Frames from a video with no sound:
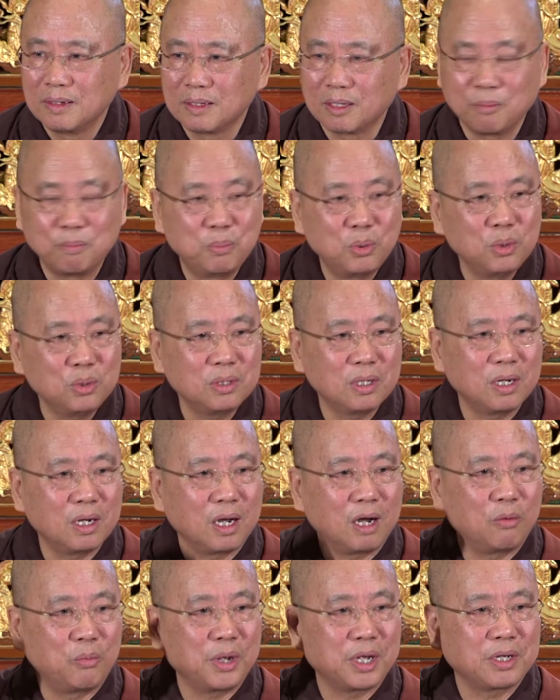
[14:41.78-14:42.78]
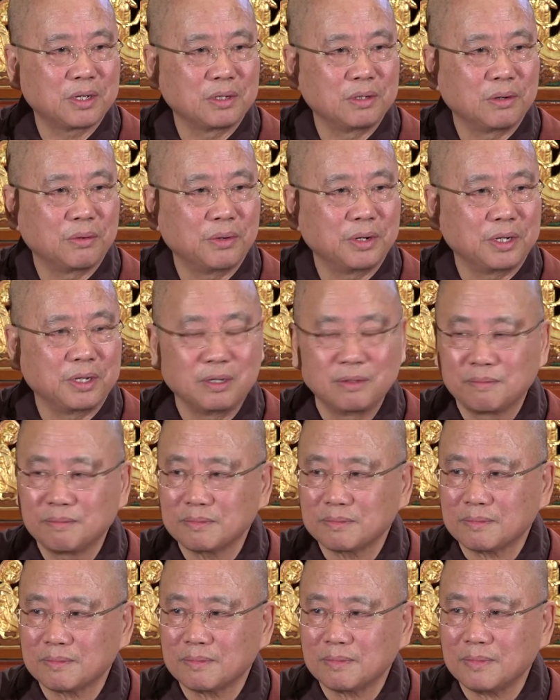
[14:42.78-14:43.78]
The Buddha awakened already.
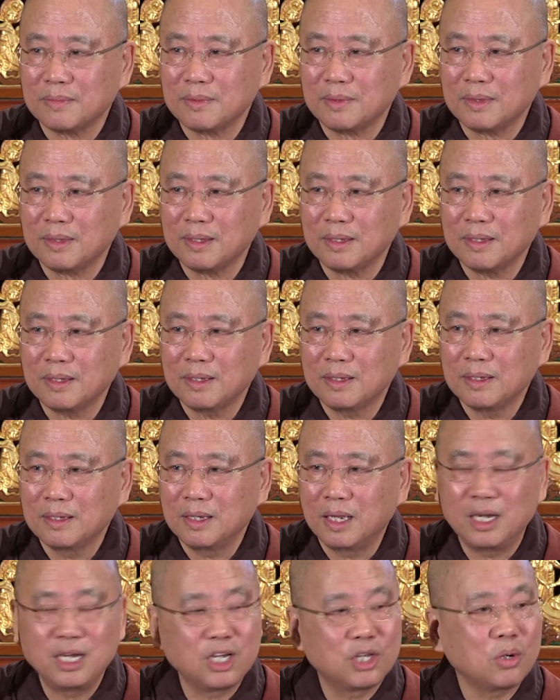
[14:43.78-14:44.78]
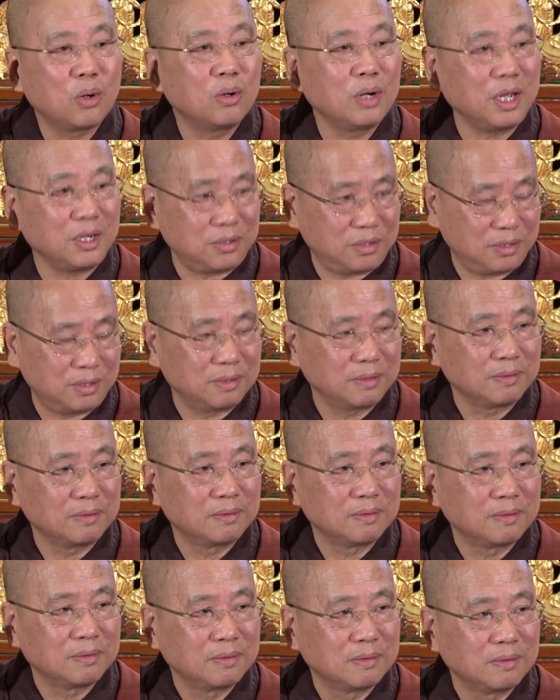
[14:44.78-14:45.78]
And he told us,
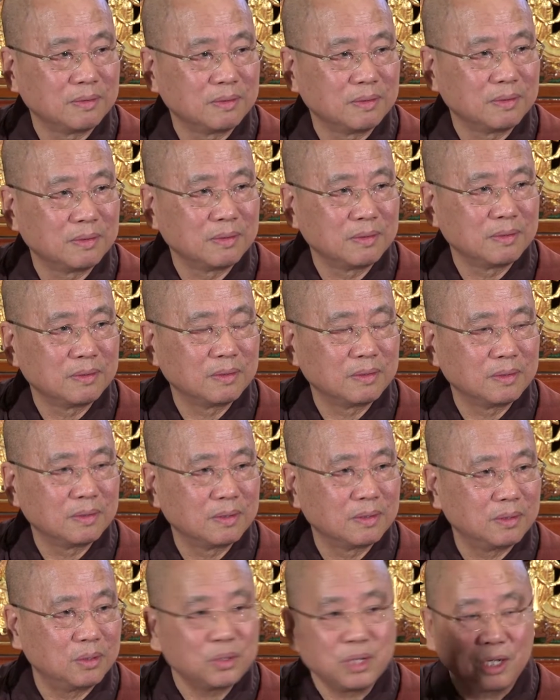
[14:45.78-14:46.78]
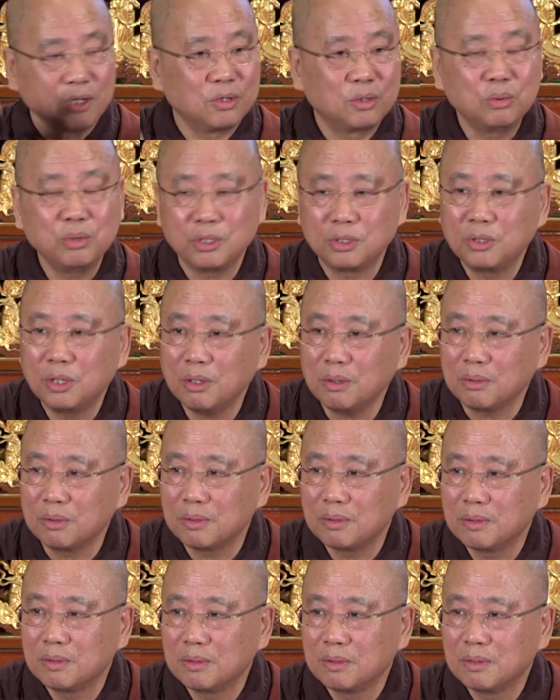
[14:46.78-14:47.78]
you can do it too.
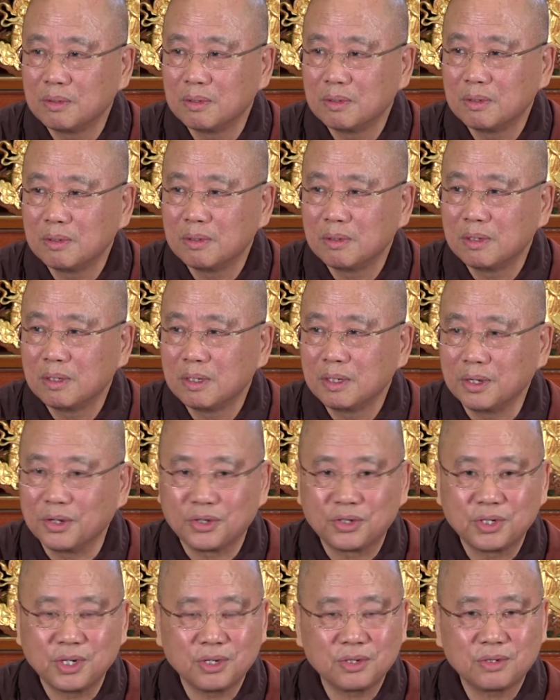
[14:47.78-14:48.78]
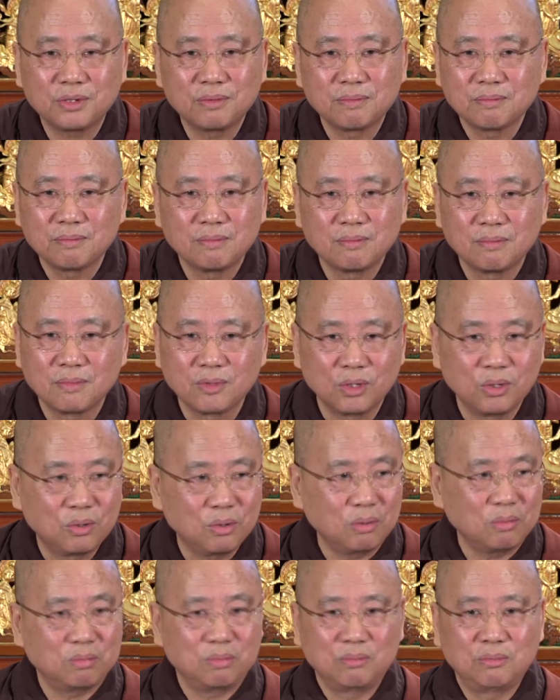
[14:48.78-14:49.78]
It's just, you're
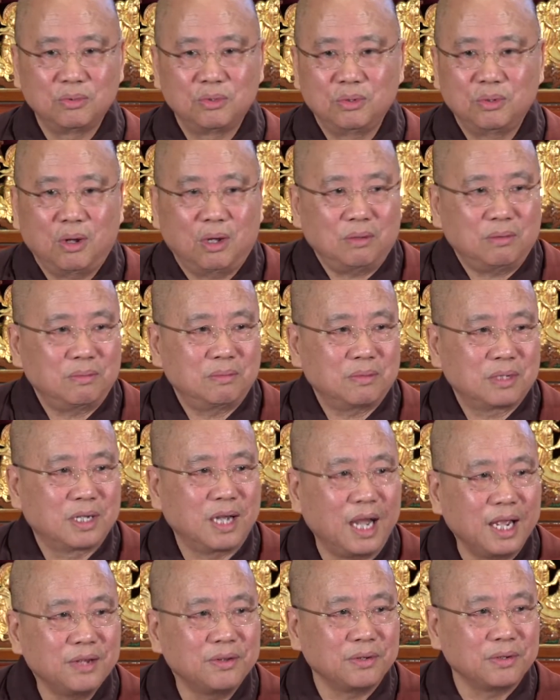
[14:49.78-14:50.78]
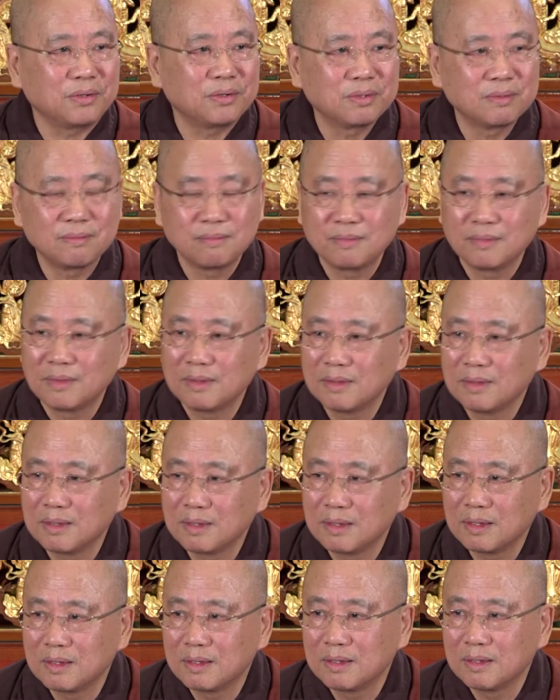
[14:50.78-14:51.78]
not guided.
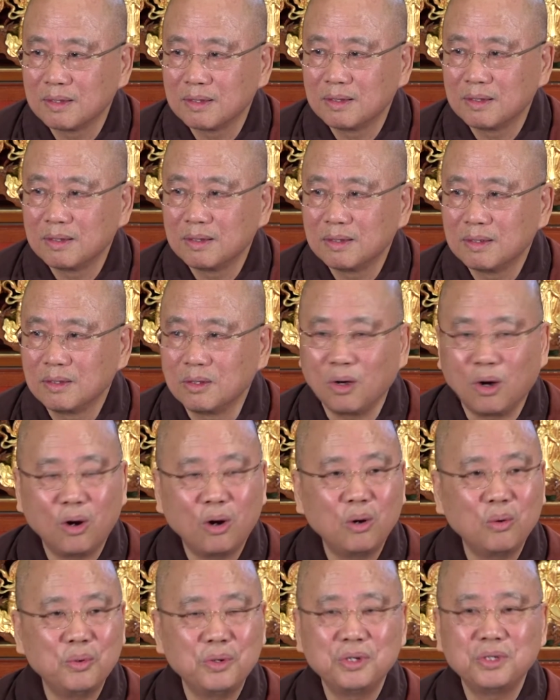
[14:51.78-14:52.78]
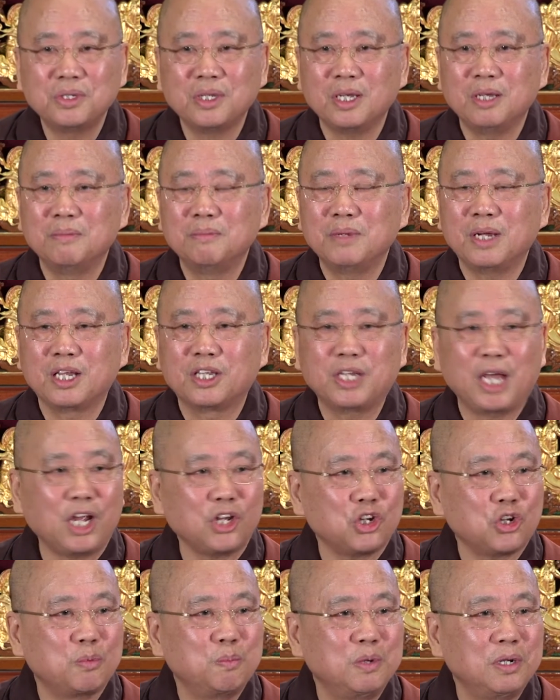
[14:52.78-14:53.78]
You're always in
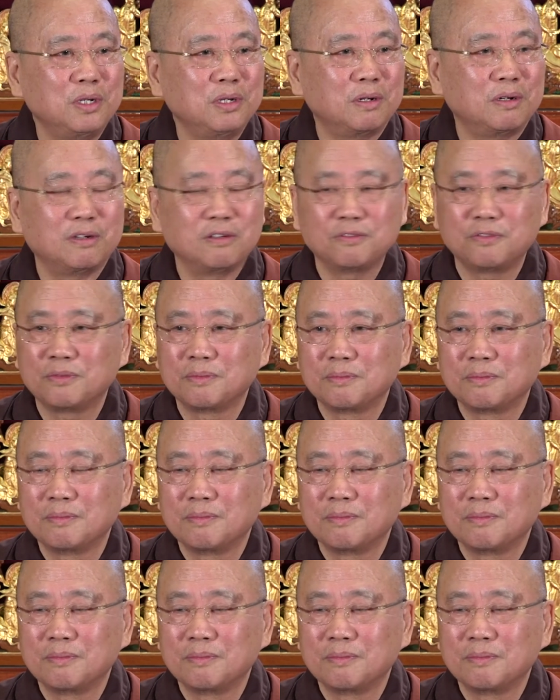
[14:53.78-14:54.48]
attachment of